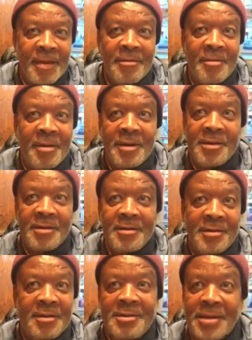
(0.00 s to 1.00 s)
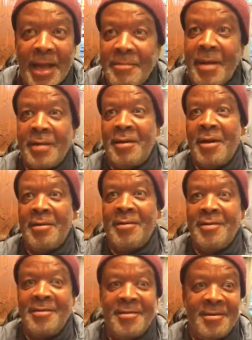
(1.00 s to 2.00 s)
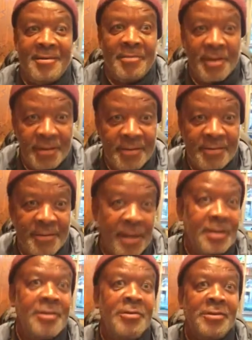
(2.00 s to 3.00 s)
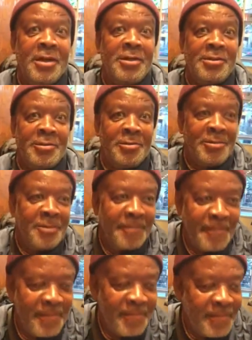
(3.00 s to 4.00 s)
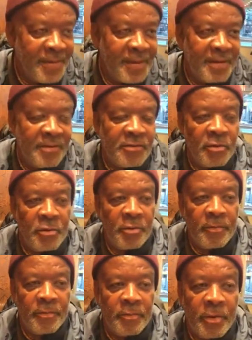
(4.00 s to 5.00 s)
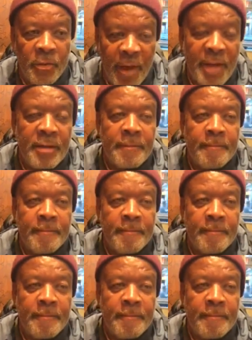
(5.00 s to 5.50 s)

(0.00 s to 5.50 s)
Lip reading: Everybody just sat back down and why didn't you say so? So we went.